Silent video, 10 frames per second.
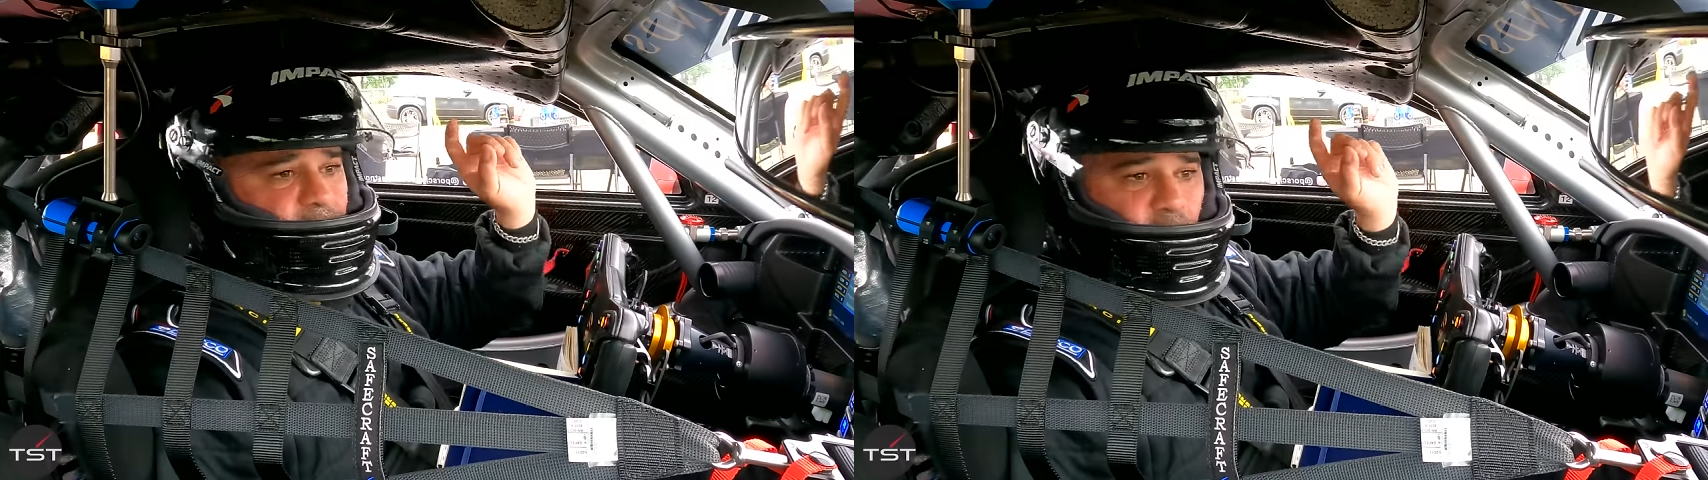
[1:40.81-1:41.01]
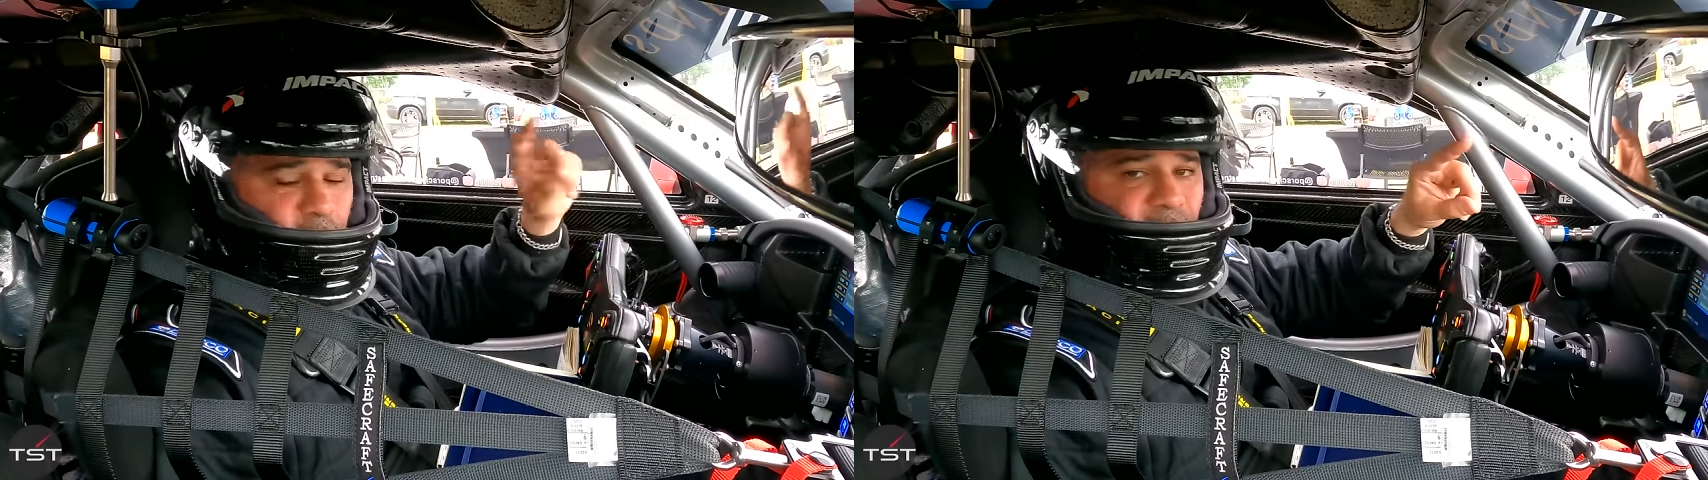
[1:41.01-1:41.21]

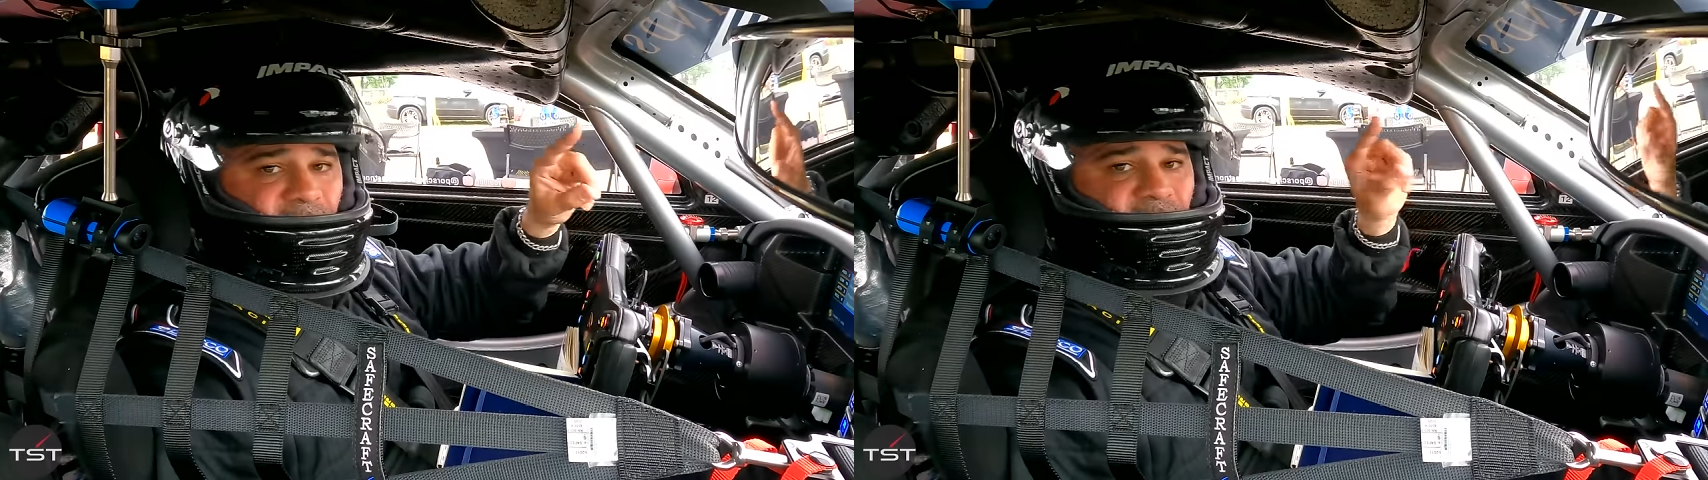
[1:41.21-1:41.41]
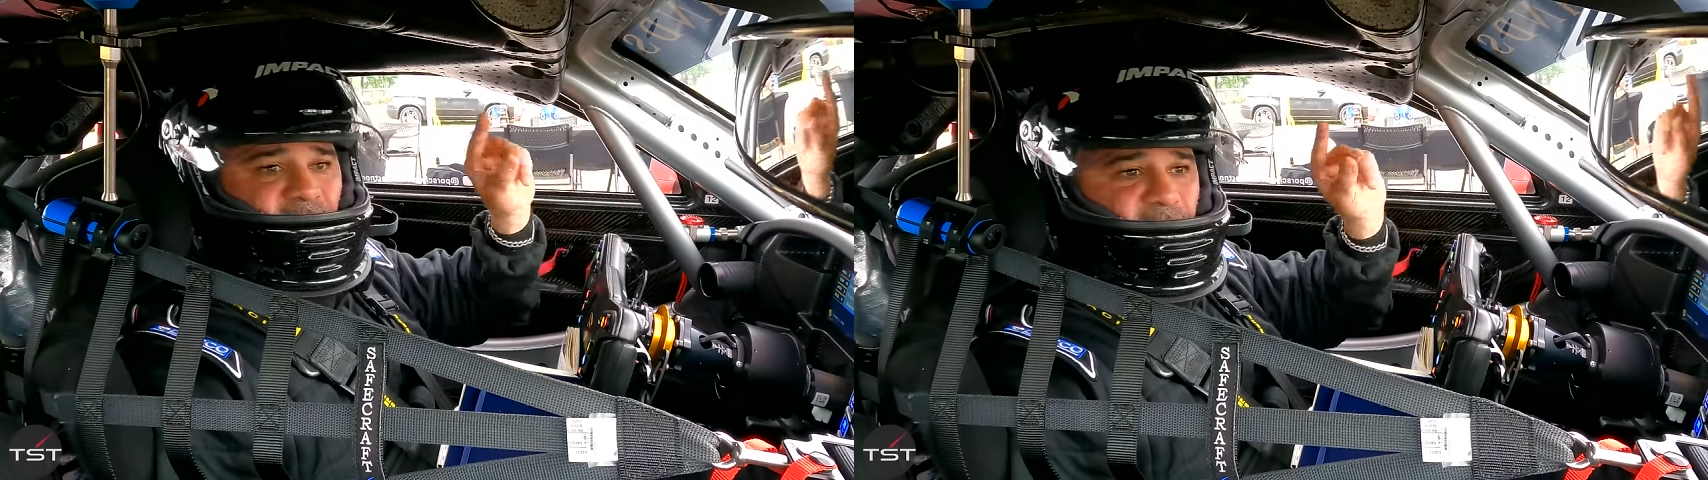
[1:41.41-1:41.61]
one
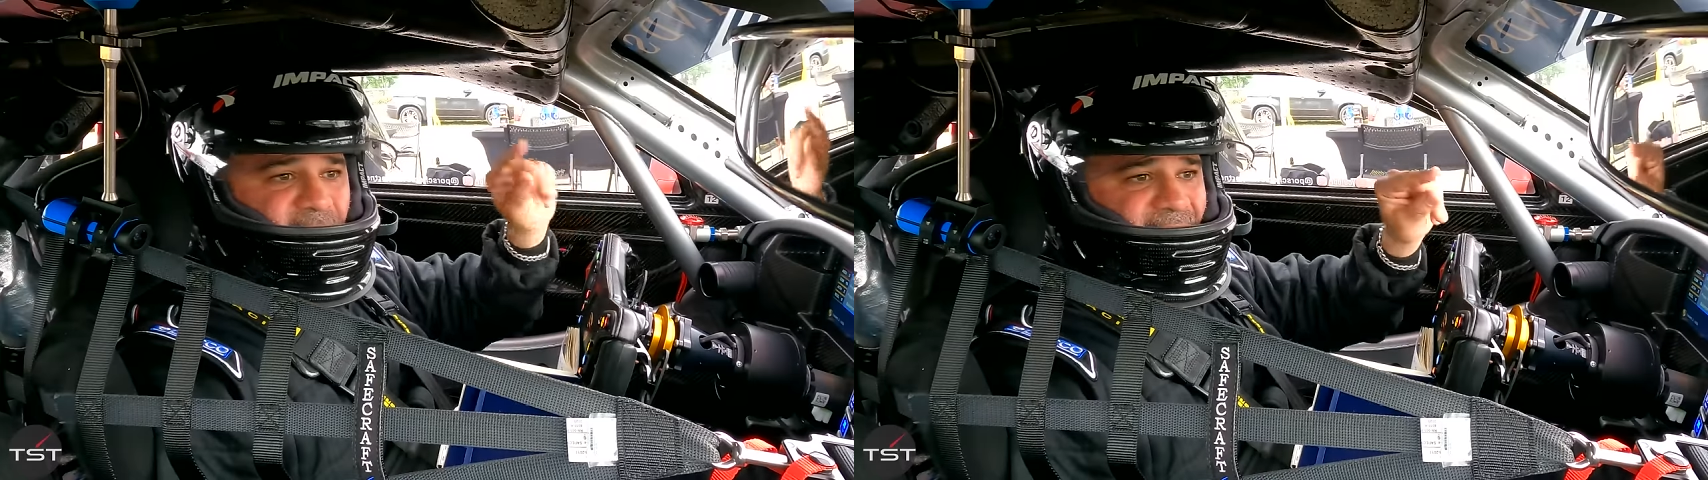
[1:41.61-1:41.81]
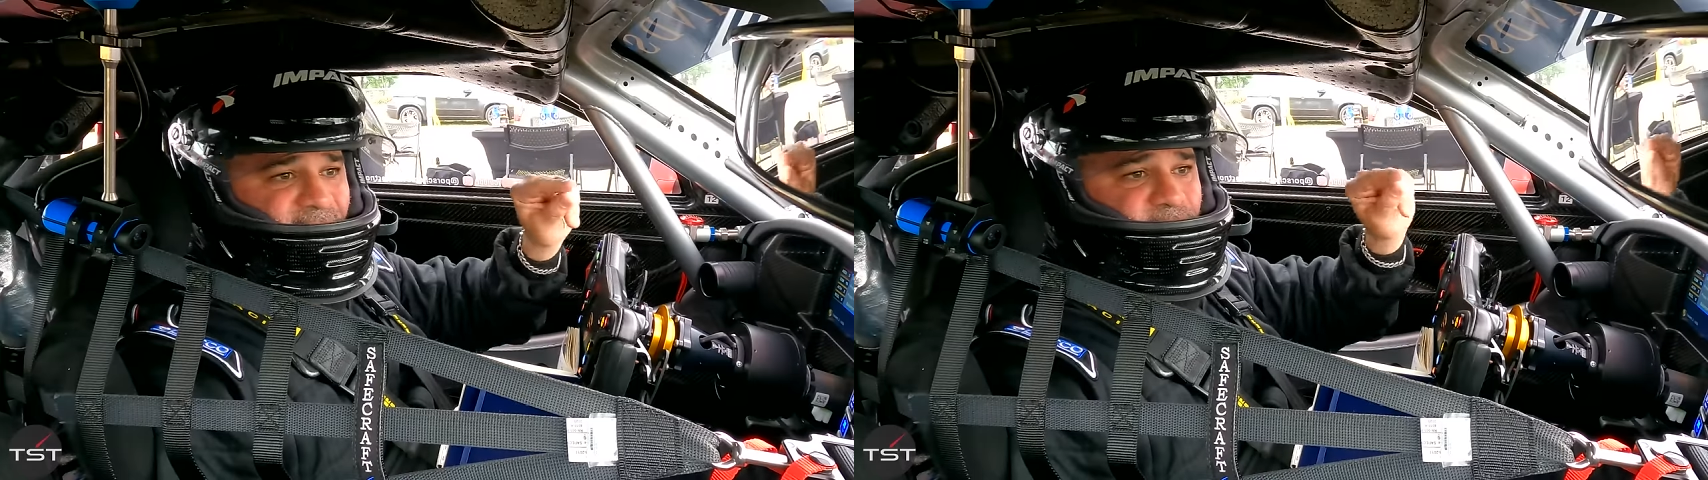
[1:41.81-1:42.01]
of the
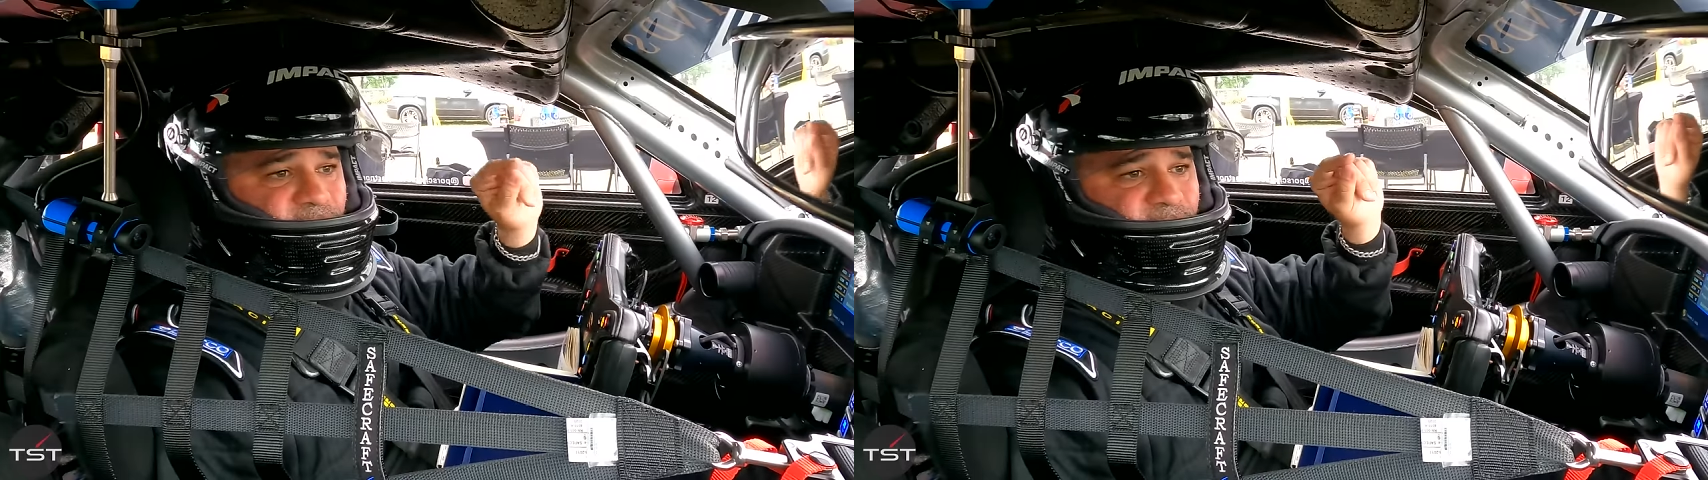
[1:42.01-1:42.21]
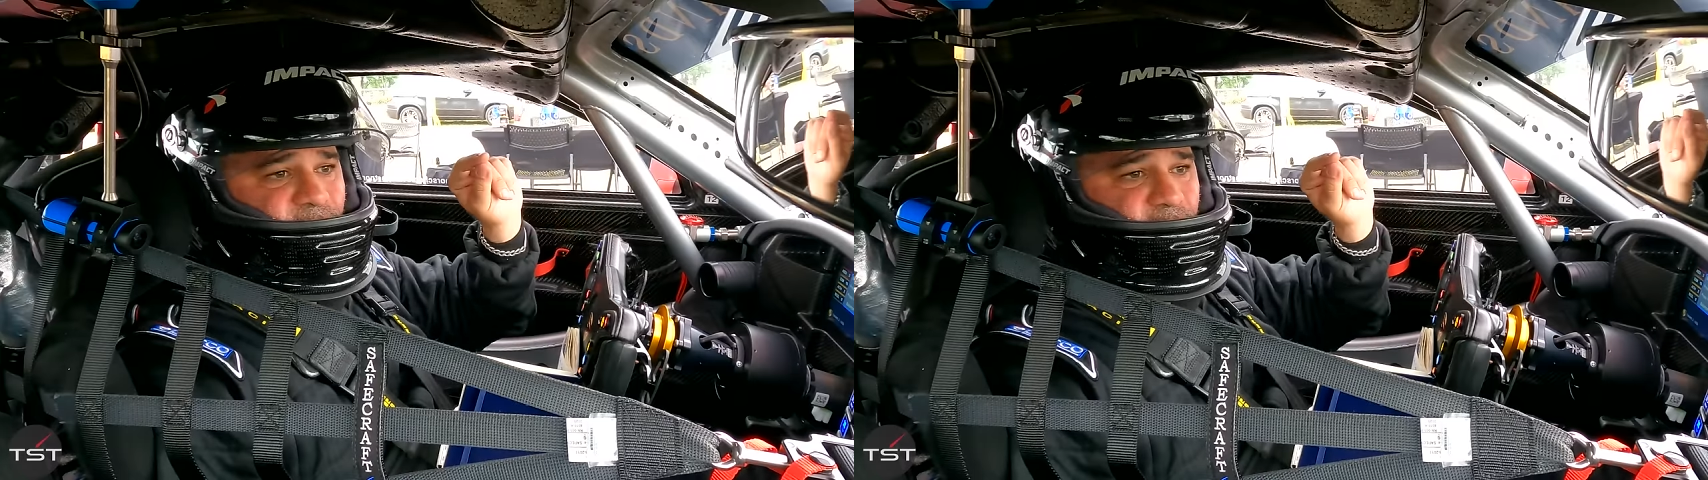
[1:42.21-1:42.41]

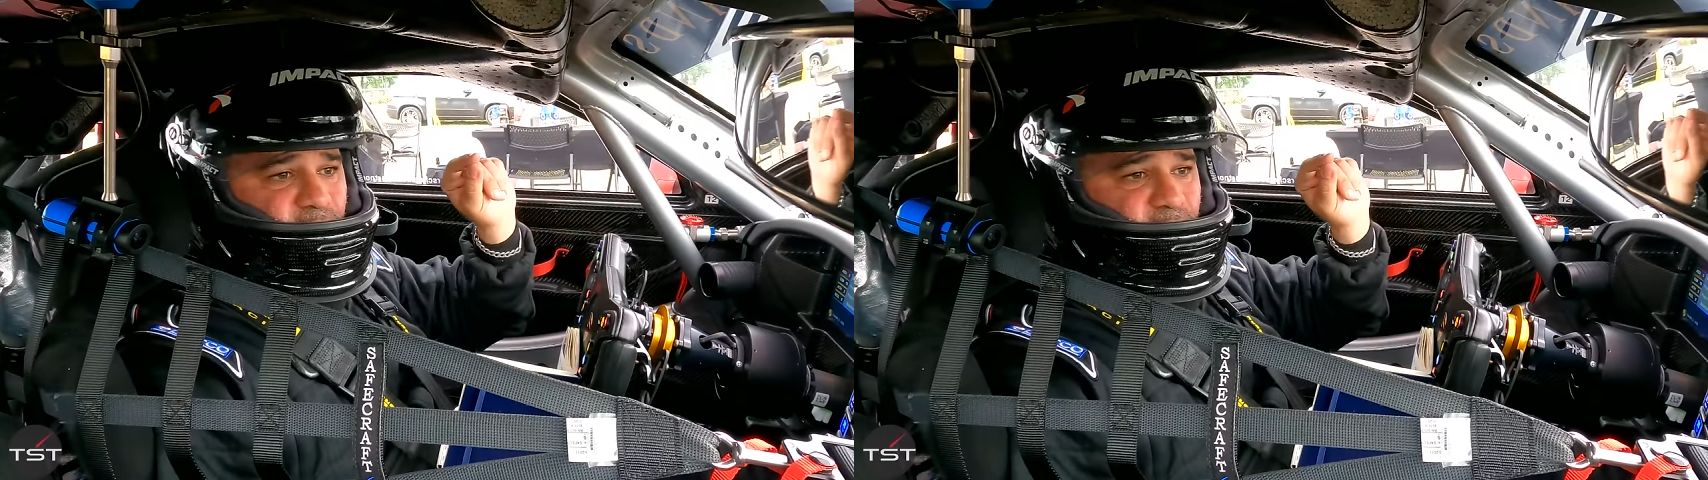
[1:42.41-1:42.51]
fastest